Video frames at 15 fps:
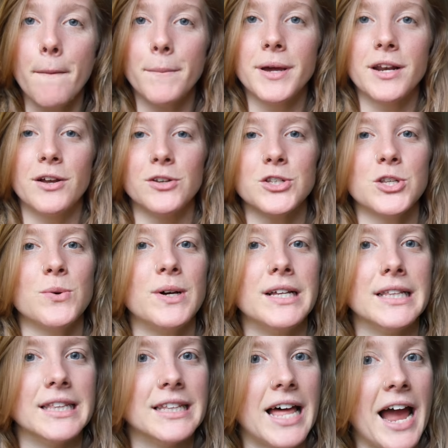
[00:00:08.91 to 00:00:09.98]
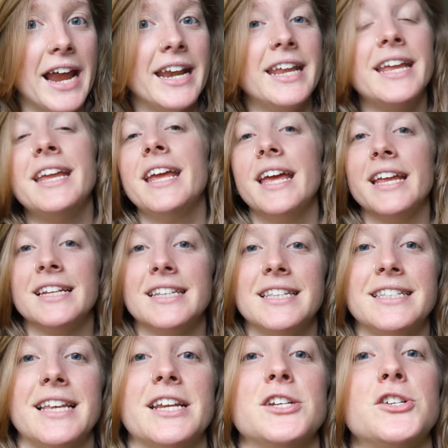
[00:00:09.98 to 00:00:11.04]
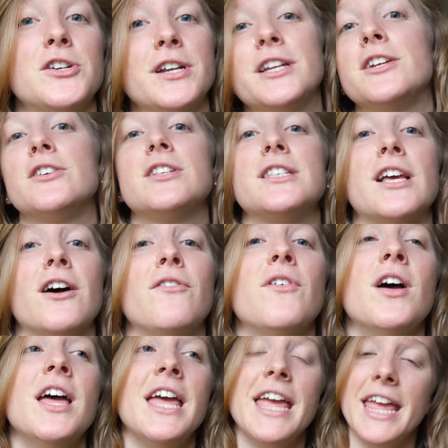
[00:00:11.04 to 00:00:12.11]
but also aligning and centering yourself